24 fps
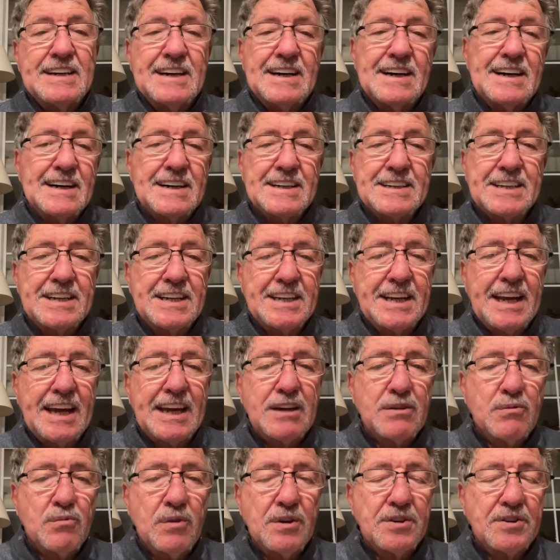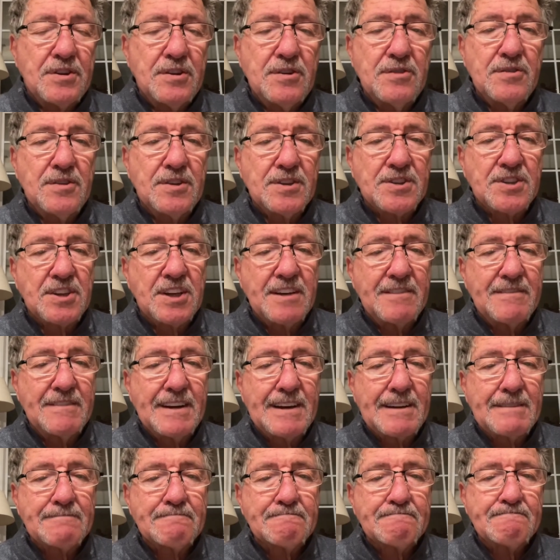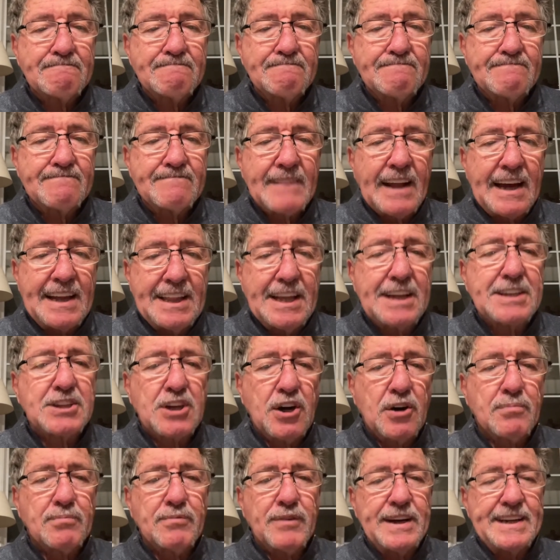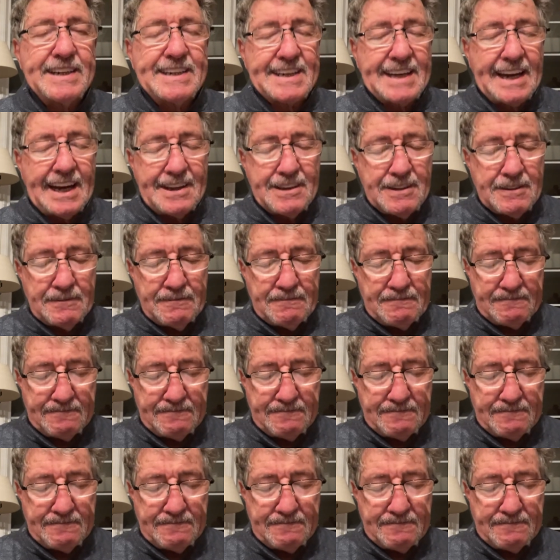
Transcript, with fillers: uh, to take with you this evening. Let's all pray together.